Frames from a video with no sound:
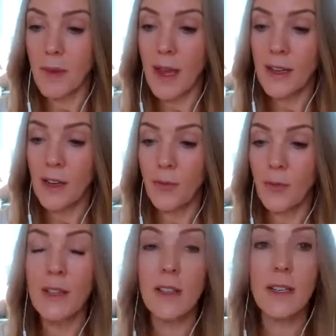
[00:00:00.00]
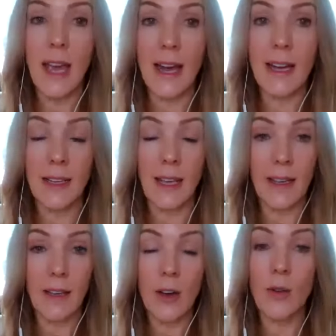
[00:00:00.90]
if we look at
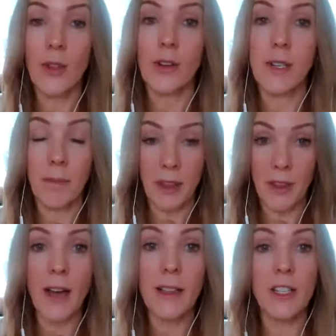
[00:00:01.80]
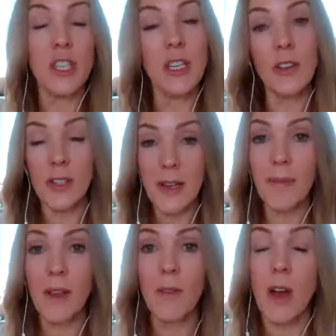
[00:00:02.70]
like, oh, there's a pathology, there's
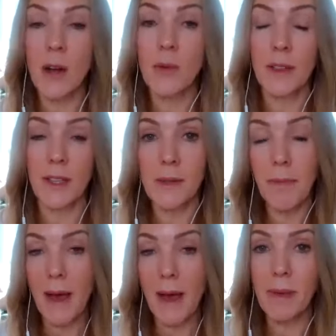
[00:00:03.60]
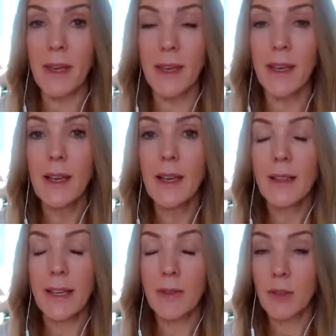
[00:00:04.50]
something wrong with this puppy,
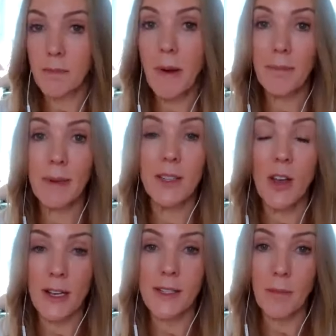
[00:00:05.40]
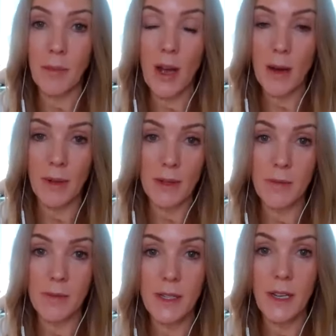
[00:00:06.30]
like this puppy's causing
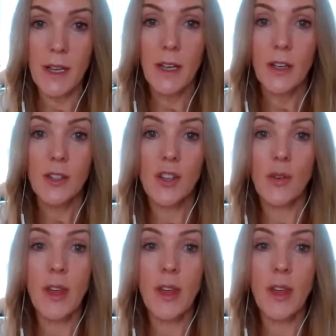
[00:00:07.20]
problems. So